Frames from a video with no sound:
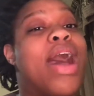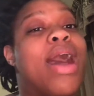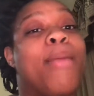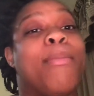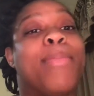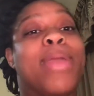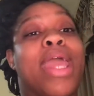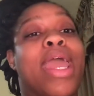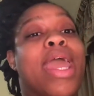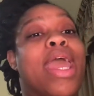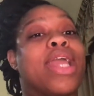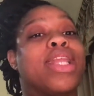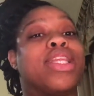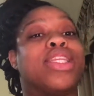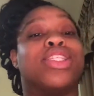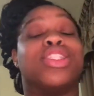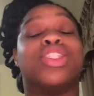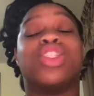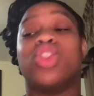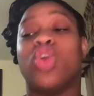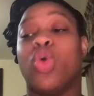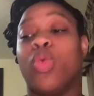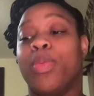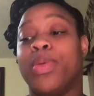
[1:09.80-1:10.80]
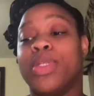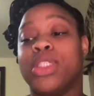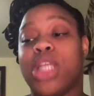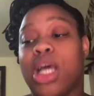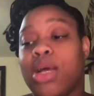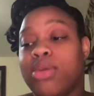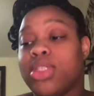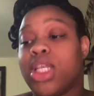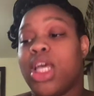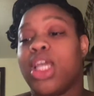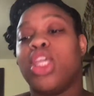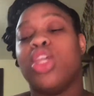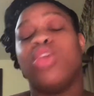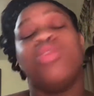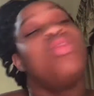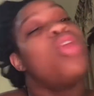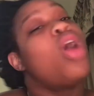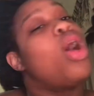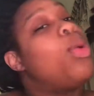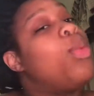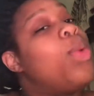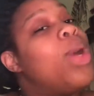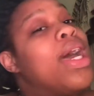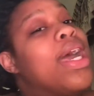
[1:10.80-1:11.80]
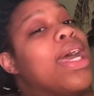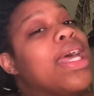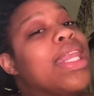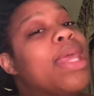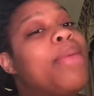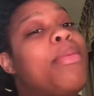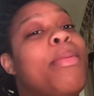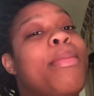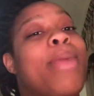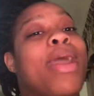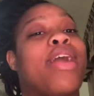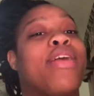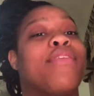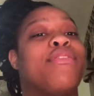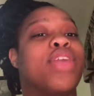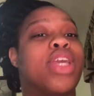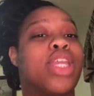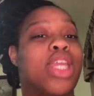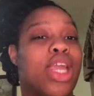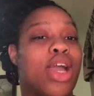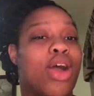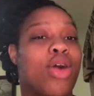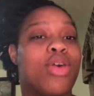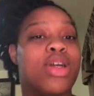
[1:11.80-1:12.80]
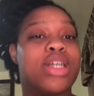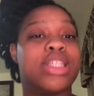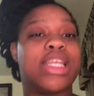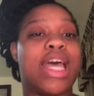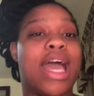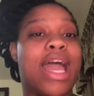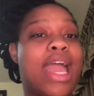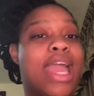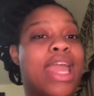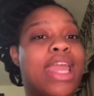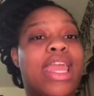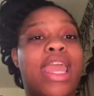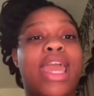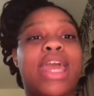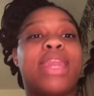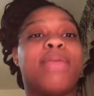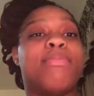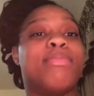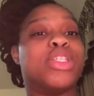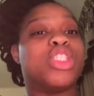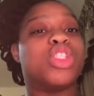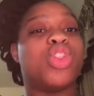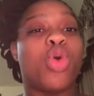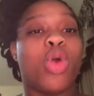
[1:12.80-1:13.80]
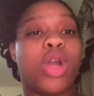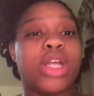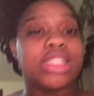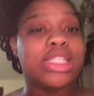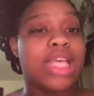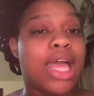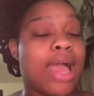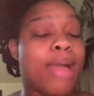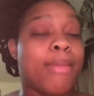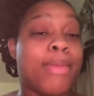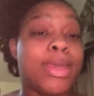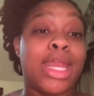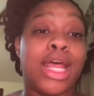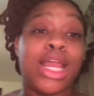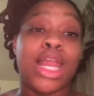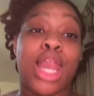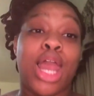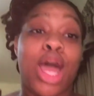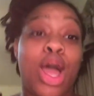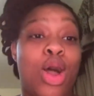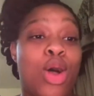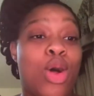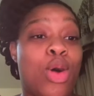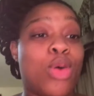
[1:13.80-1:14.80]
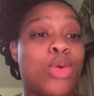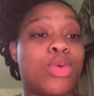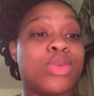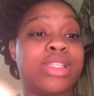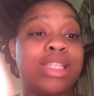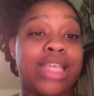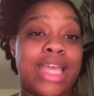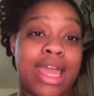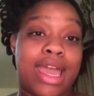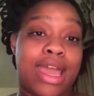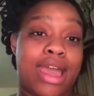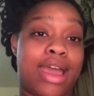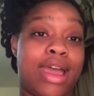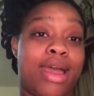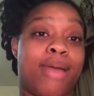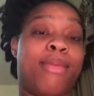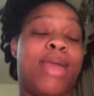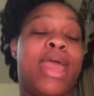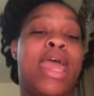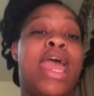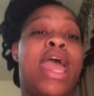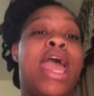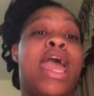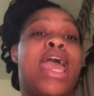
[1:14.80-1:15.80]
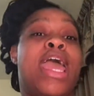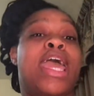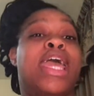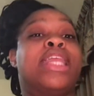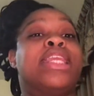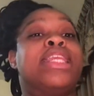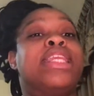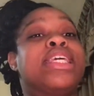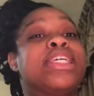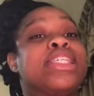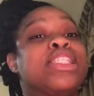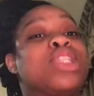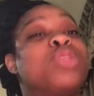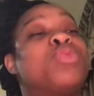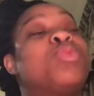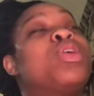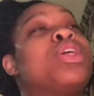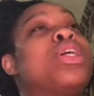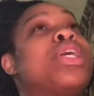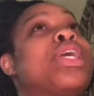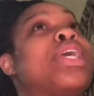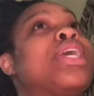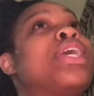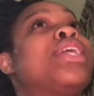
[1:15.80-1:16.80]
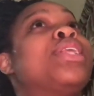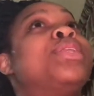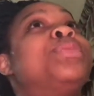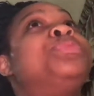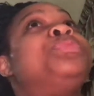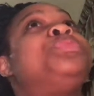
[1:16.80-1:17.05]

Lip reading: been acting stupid. So I was like, you know what? Let me make a video. Cause I ain't getting my story time in a long time. And this one